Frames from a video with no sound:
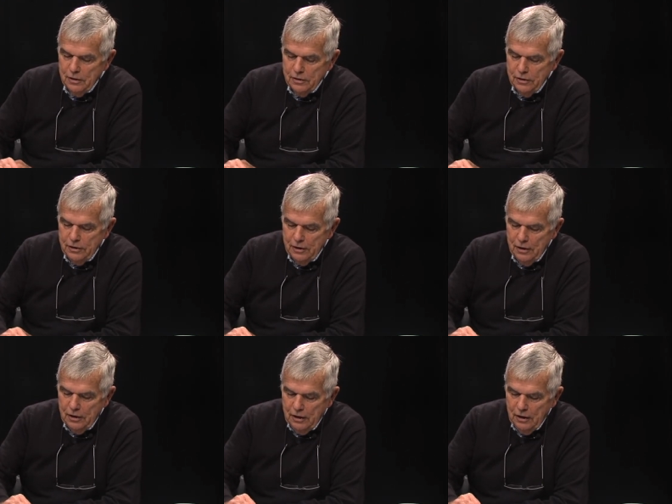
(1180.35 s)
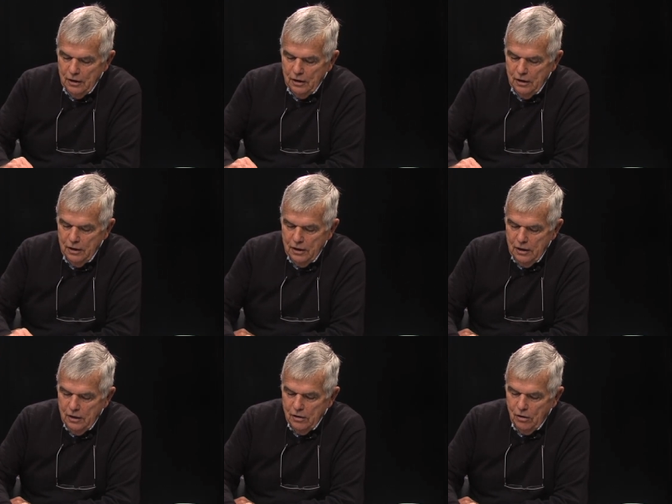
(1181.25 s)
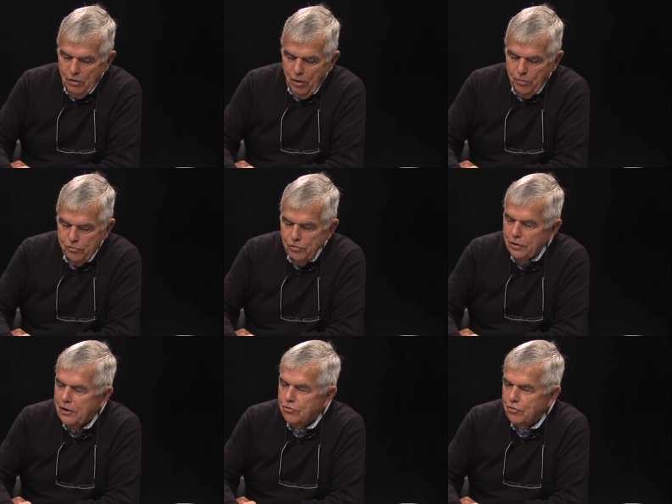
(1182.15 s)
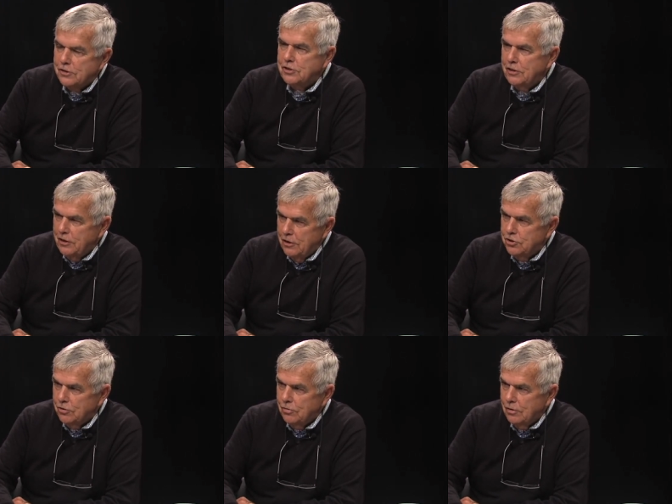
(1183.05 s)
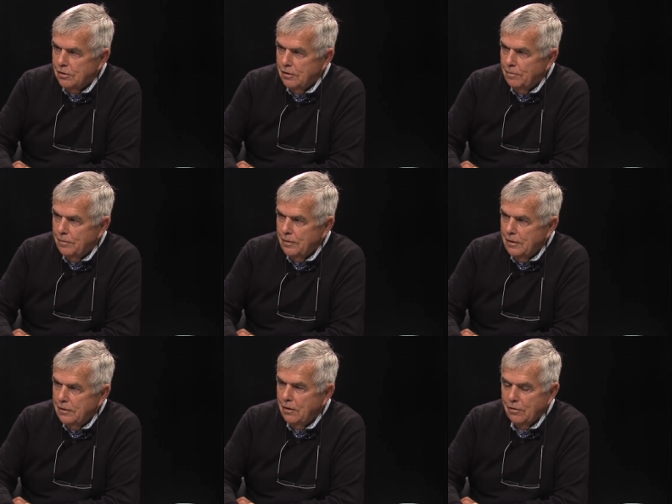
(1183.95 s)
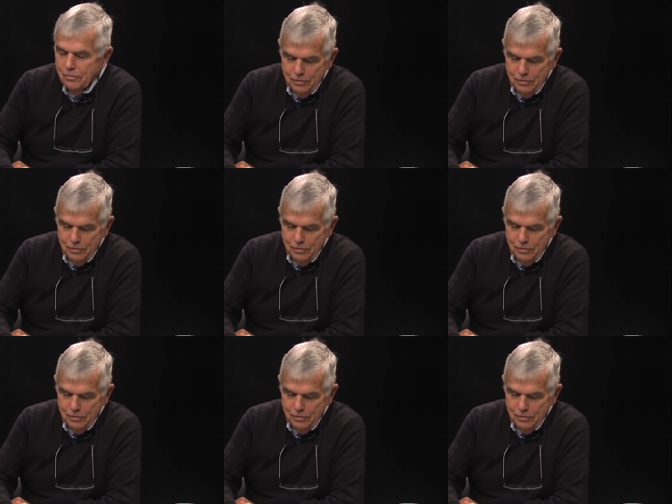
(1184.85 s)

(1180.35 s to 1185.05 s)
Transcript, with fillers: the, uh, uh, are, are, we really addressing the issue? No, of no, course